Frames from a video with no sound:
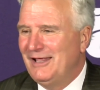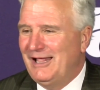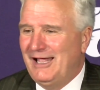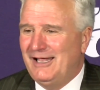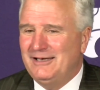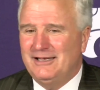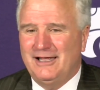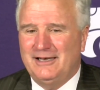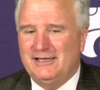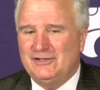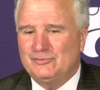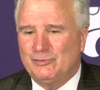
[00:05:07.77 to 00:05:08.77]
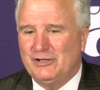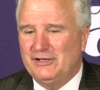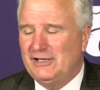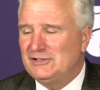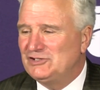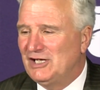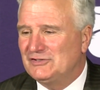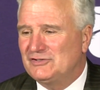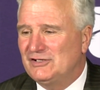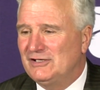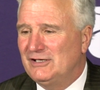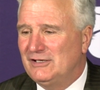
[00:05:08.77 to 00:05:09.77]
And, and he's really
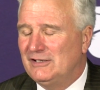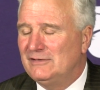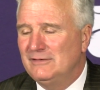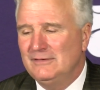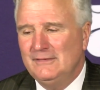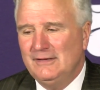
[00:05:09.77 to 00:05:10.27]
adjusted and,